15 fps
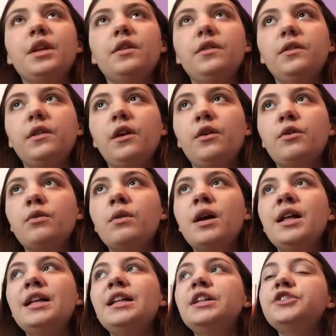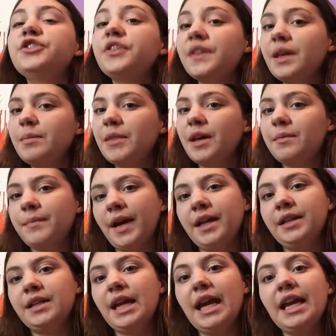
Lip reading: So just keep that in mind.